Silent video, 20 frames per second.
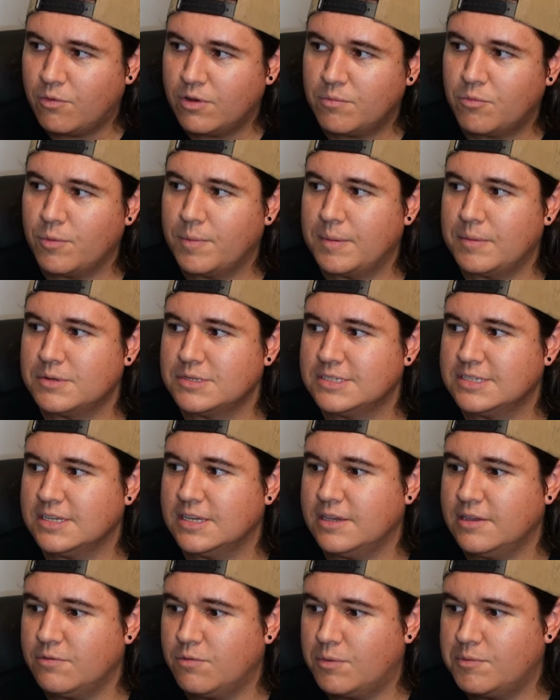I want more people to
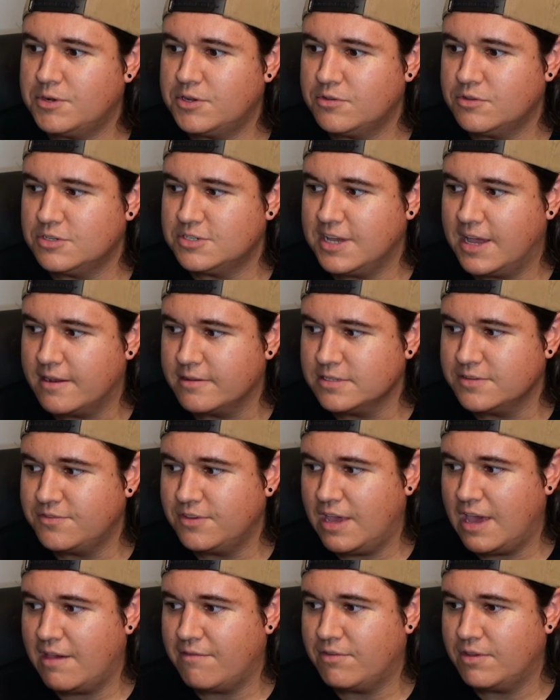see What We Do in the Shadows
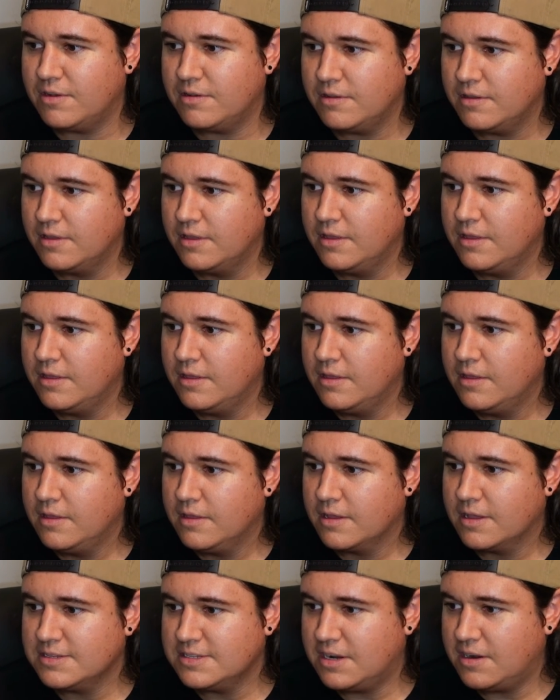if you haven't.
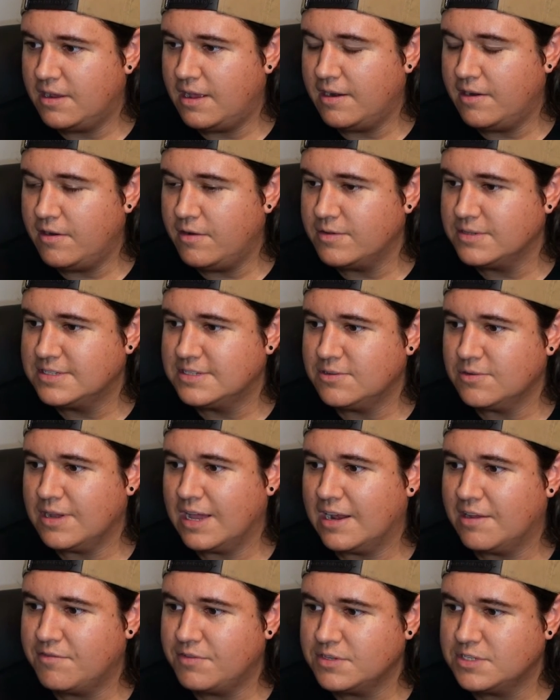Because I don't know, it's still
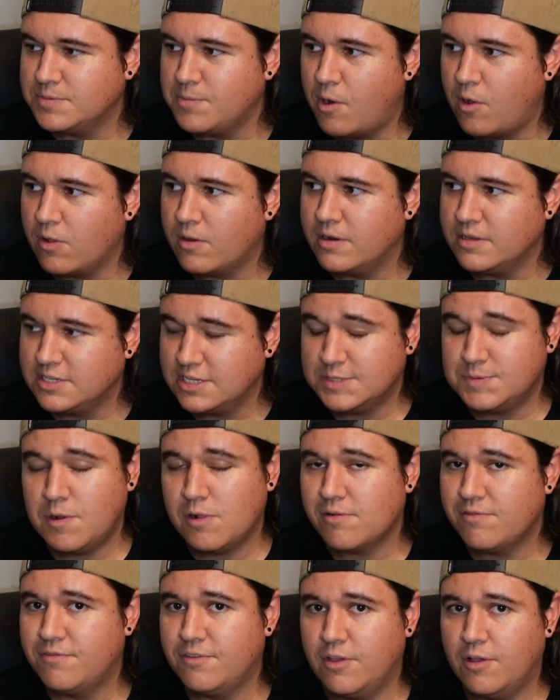kind of a smaller
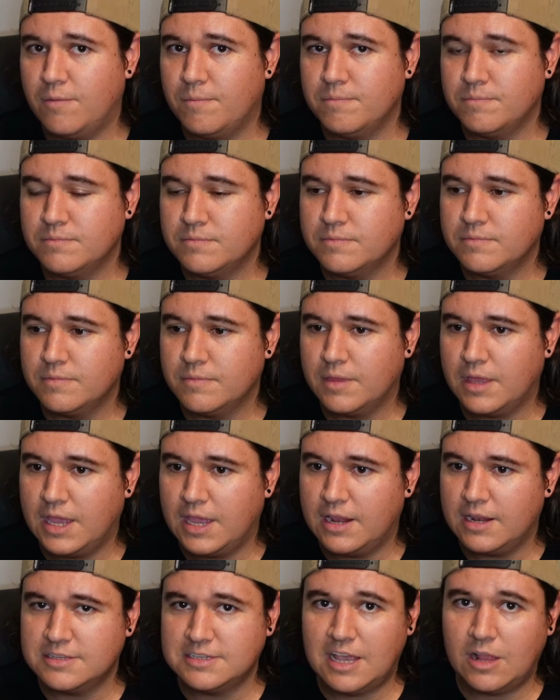film.
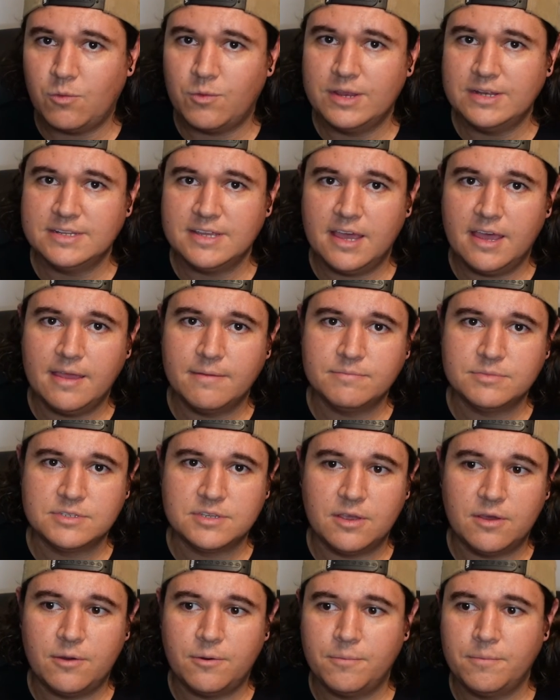And it's Halloween time,
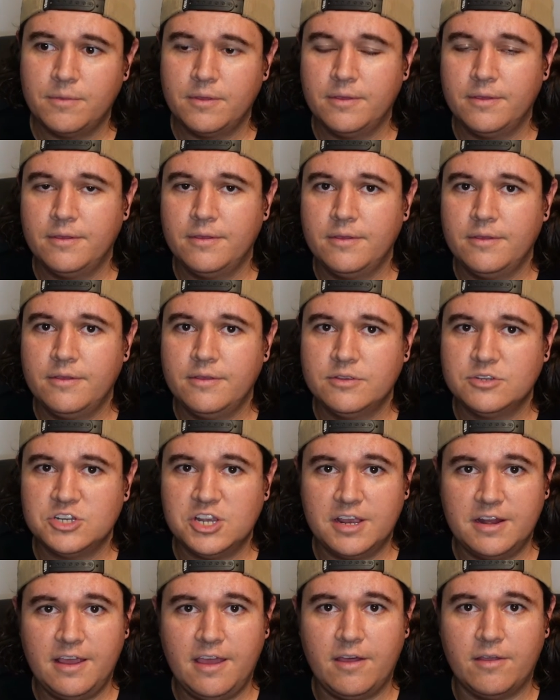so
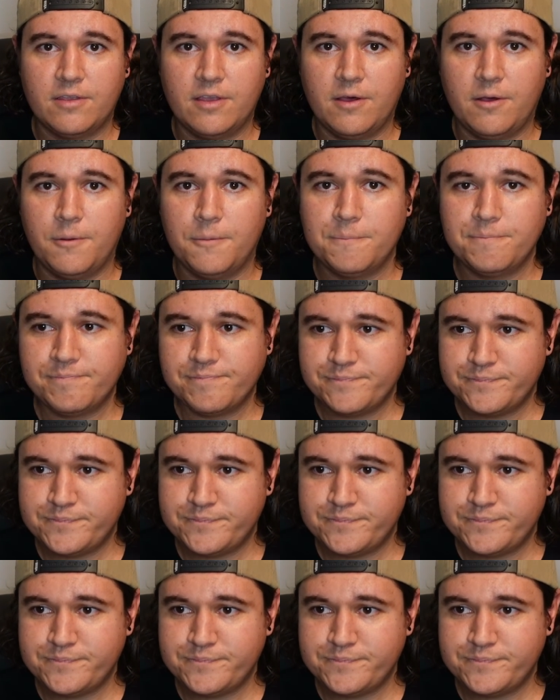check it out, y'all.